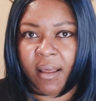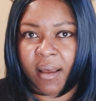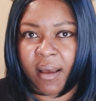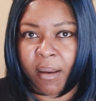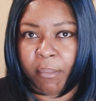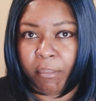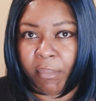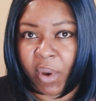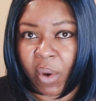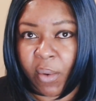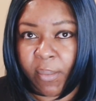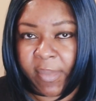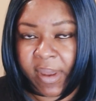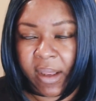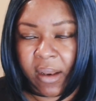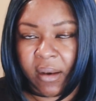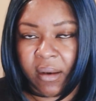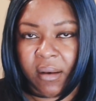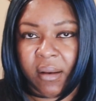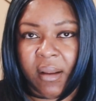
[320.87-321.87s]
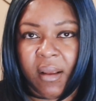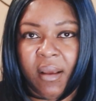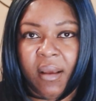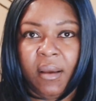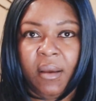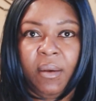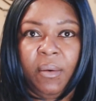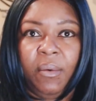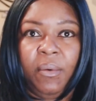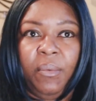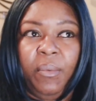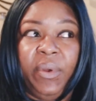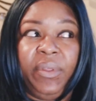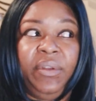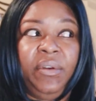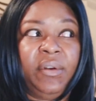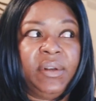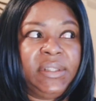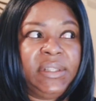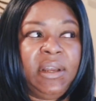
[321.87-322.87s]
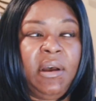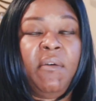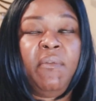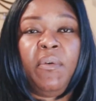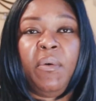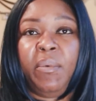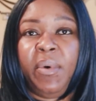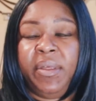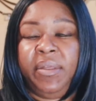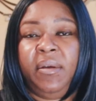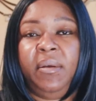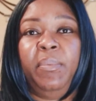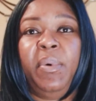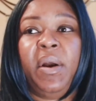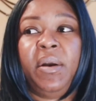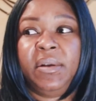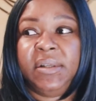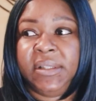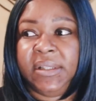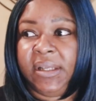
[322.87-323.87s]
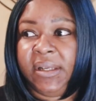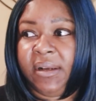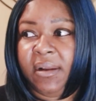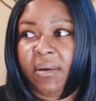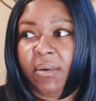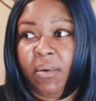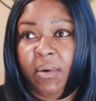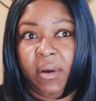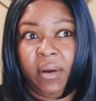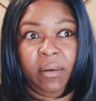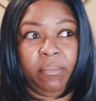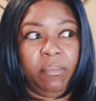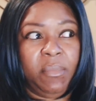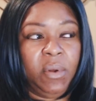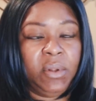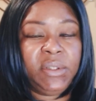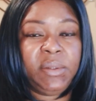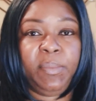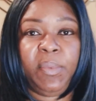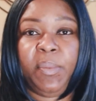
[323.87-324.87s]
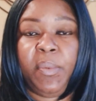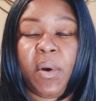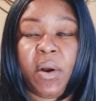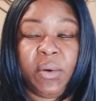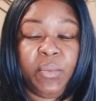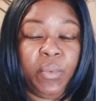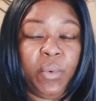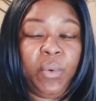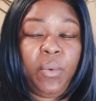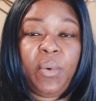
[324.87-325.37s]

a moment with yourself or with a person or multiple part,